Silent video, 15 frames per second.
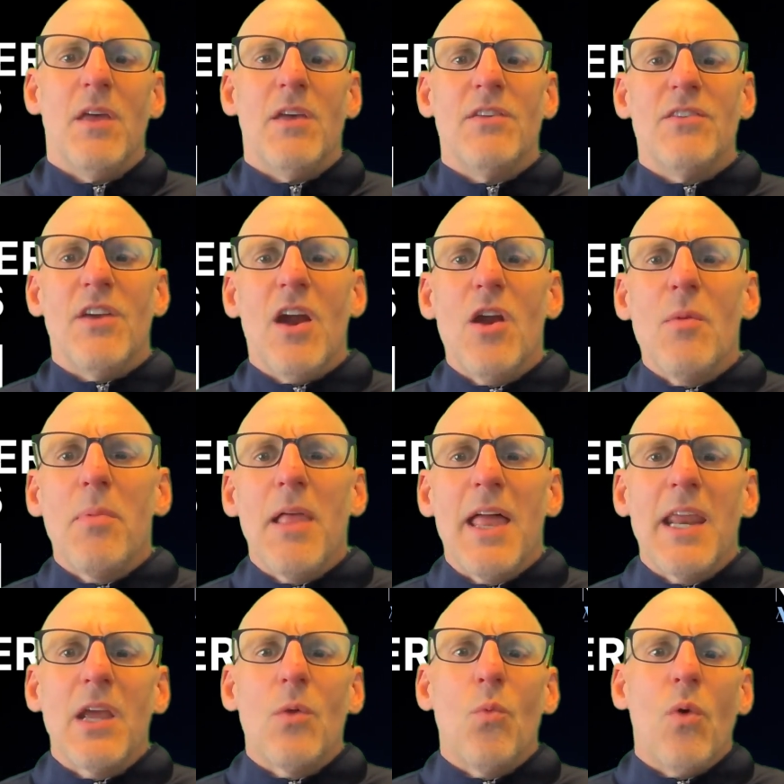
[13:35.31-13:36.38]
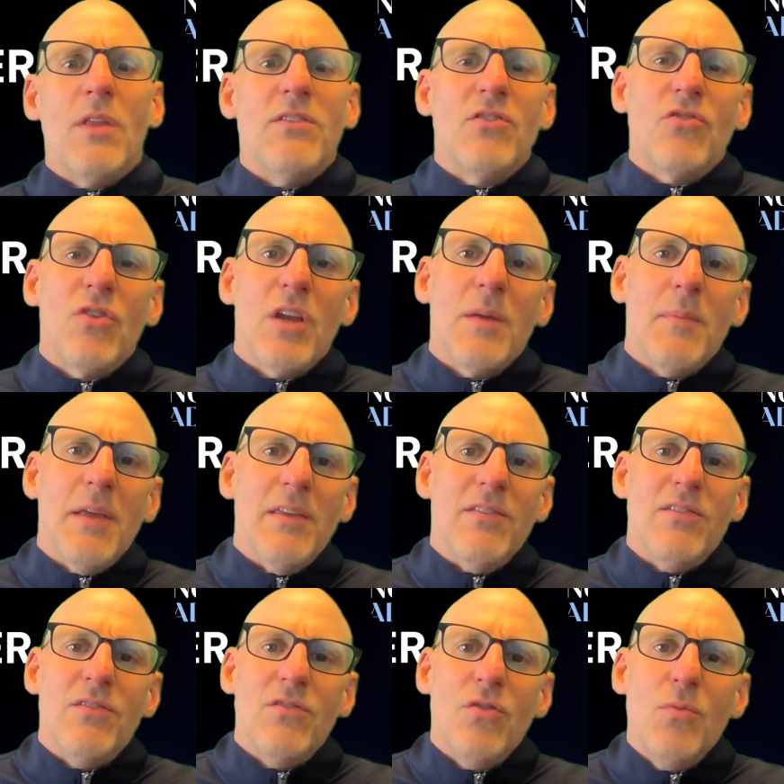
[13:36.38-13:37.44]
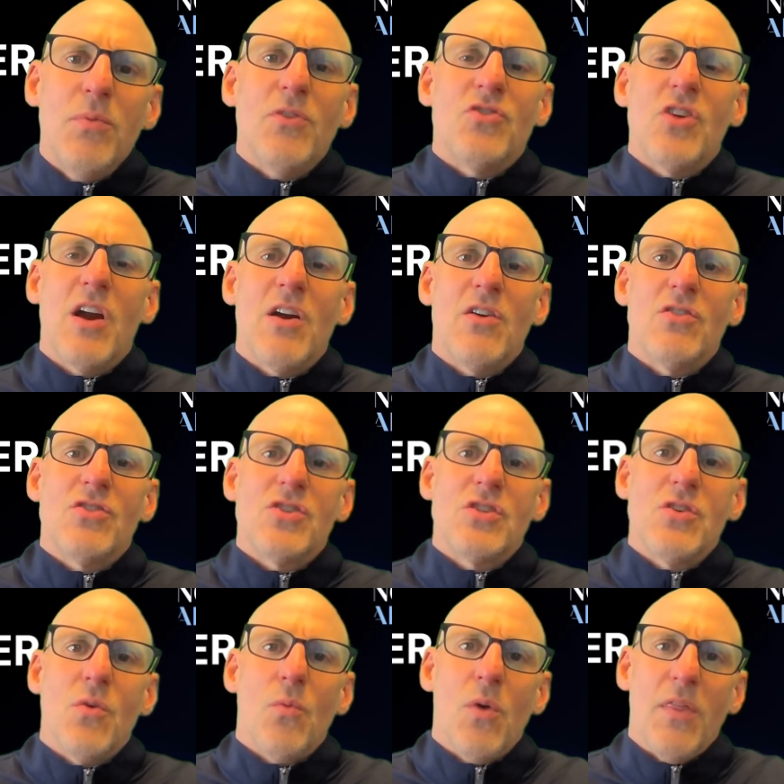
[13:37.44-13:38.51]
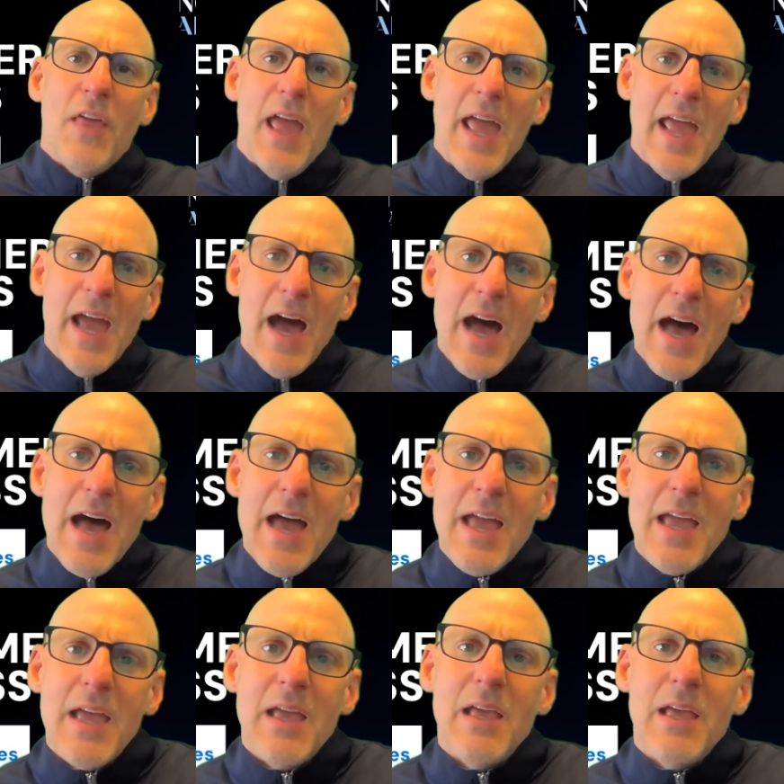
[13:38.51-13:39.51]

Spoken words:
Scenario planning in OneStream is supercharged with AI.